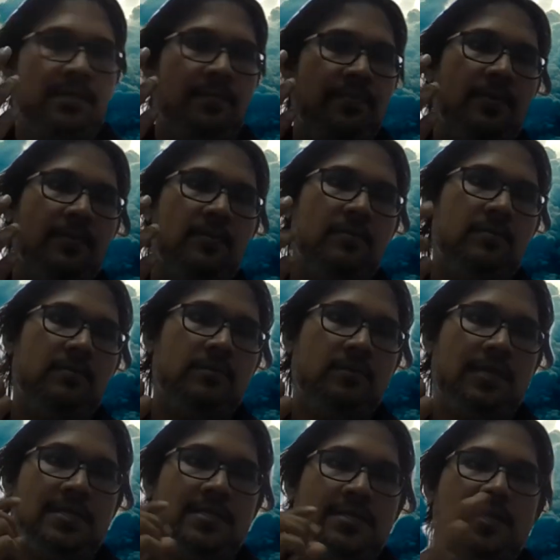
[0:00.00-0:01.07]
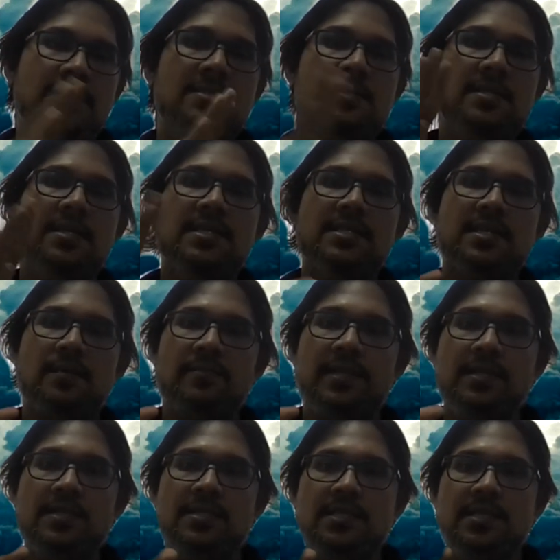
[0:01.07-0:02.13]
it's up to you. You can say engineer
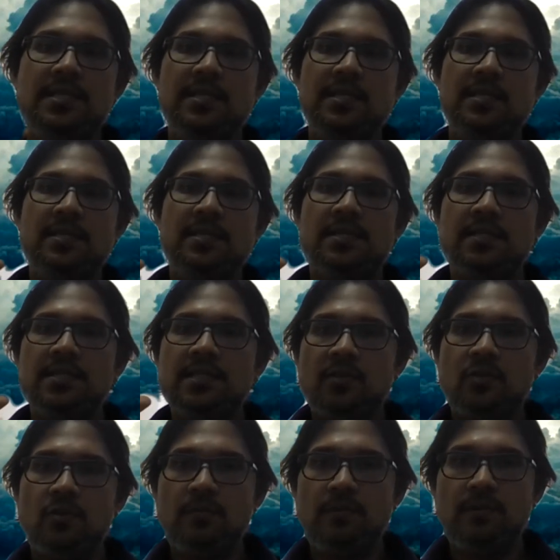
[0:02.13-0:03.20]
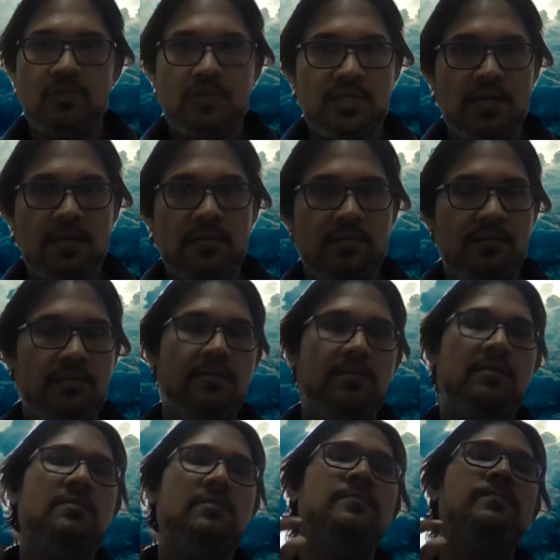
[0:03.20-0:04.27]
something, engineer uh, Chatura Madhushan, you know,